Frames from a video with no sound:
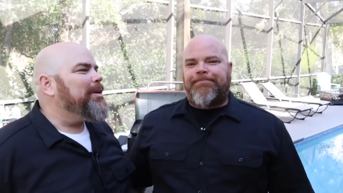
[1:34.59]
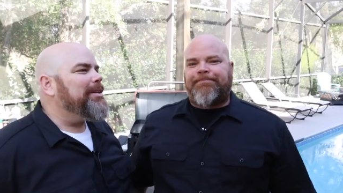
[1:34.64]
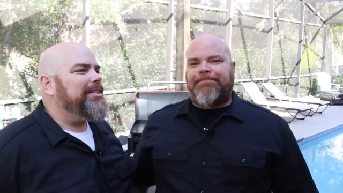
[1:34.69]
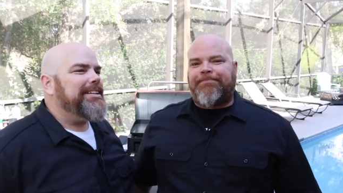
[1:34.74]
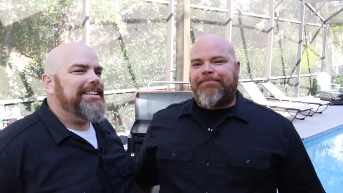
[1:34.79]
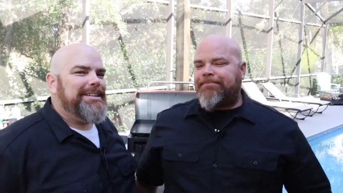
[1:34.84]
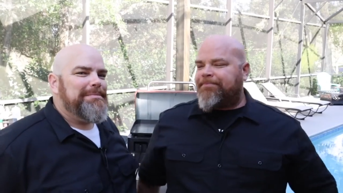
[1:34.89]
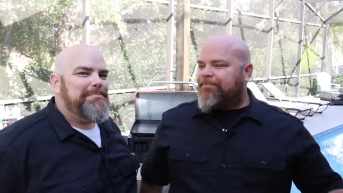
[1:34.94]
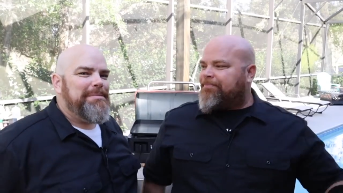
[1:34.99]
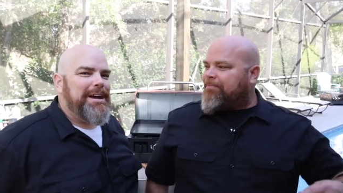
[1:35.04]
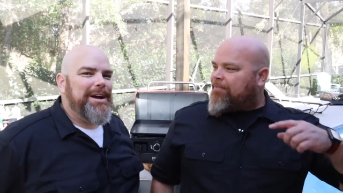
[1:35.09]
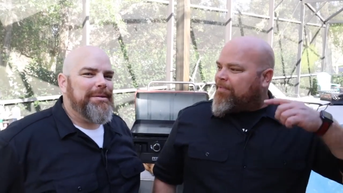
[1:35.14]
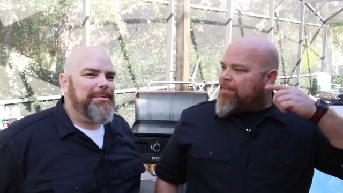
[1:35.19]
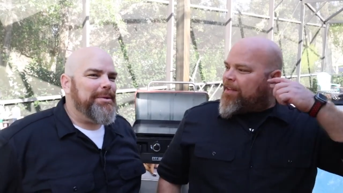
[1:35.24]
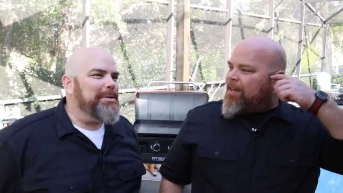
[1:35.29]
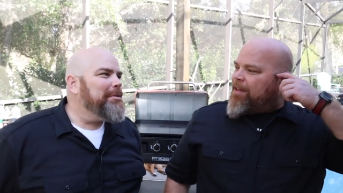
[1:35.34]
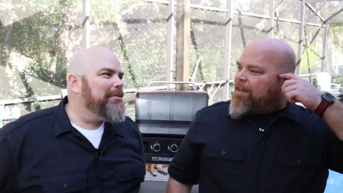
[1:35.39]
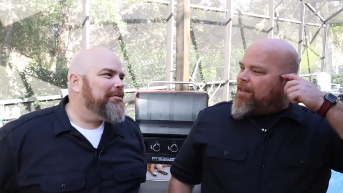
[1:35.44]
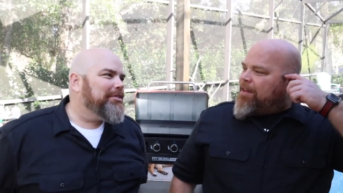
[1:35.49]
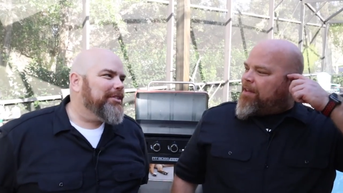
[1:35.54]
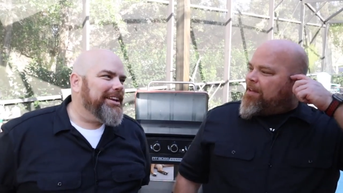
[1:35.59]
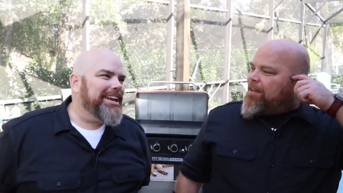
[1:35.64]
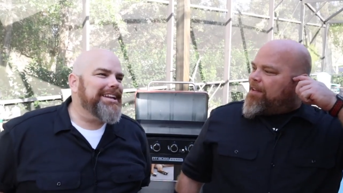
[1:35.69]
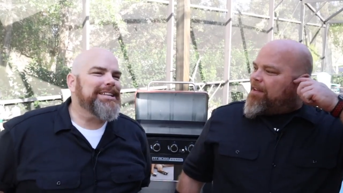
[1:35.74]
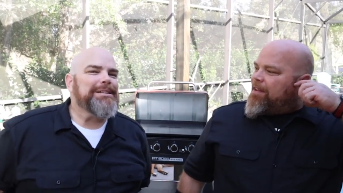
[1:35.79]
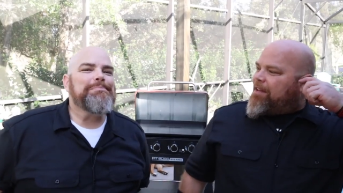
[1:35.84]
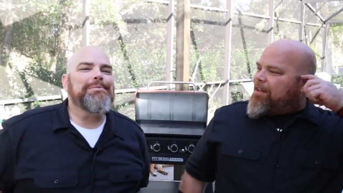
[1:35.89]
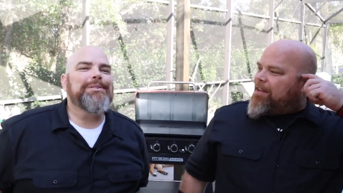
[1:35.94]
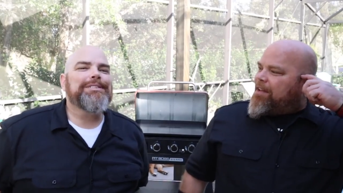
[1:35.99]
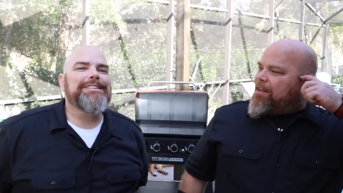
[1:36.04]
Speaker 1: willing to bet we will
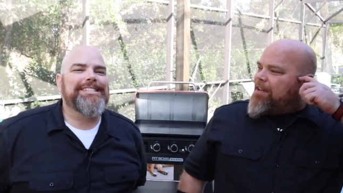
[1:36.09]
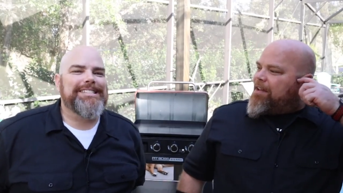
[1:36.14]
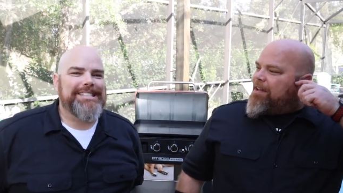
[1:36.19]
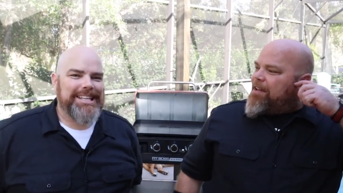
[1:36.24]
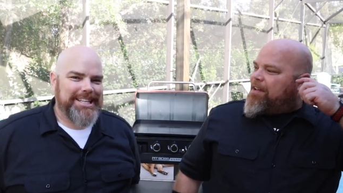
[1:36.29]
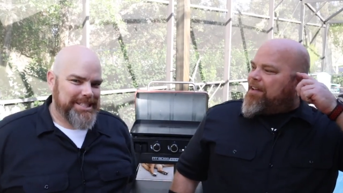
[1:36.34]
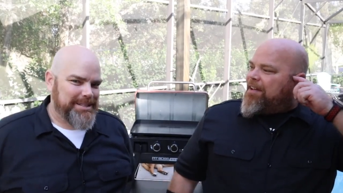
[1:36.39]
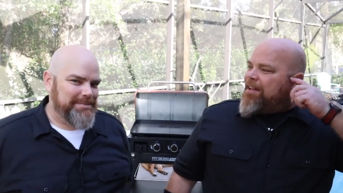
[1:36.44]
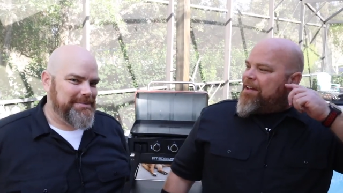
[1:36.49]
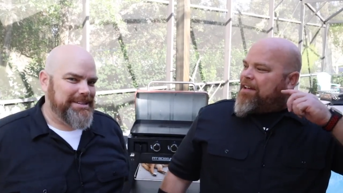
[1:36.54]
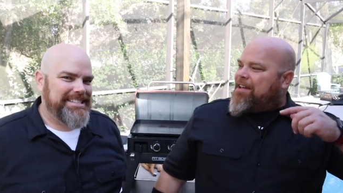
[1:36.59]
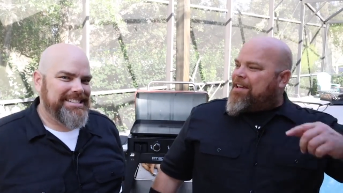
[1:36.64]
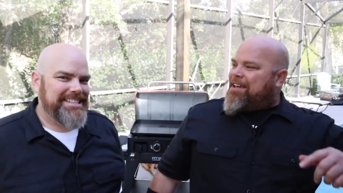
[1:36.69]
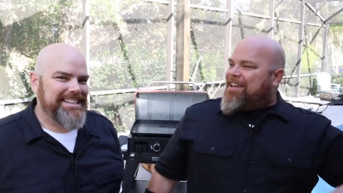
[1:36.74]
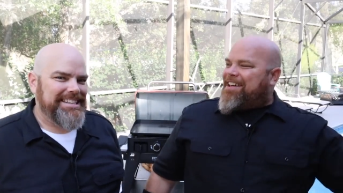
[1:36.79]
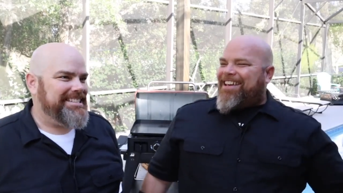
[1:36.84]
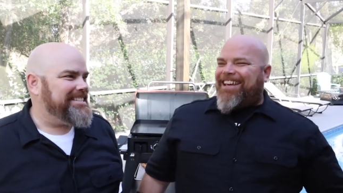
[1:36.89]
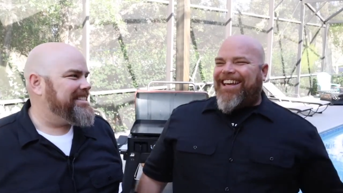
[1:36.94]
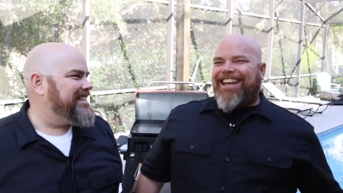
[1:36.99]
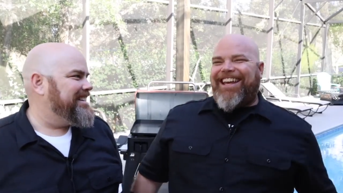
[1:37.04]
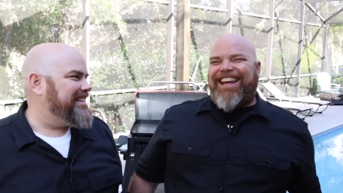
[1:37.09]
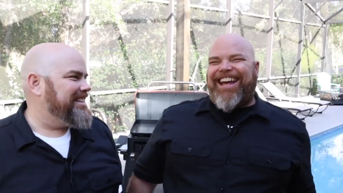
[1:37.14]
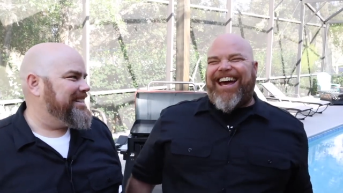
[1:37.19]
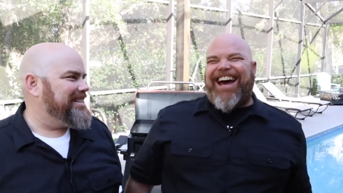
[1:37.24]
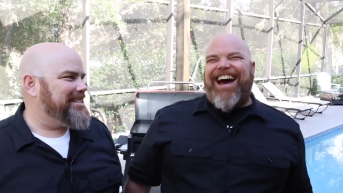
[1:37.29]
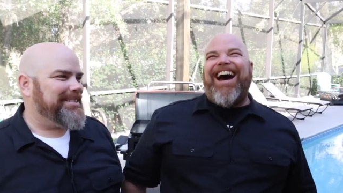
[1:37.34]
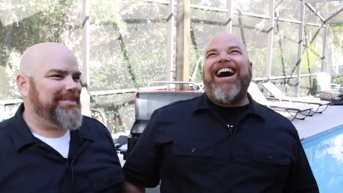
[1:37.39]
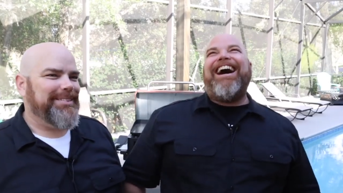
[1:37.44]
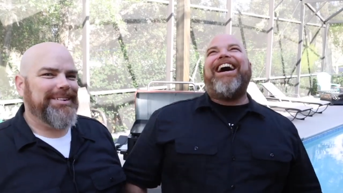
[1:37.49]
forget to put the sesame seeds in this